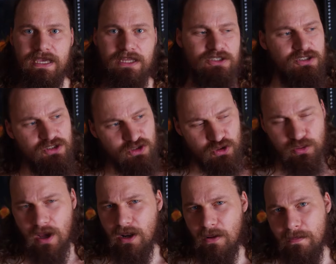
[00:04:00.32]
can just
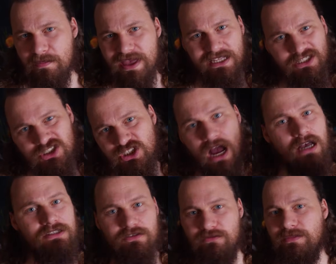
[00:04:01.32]
swallow big
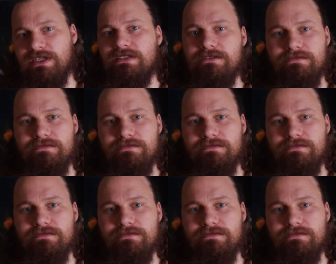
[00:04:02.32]
chunks of meat.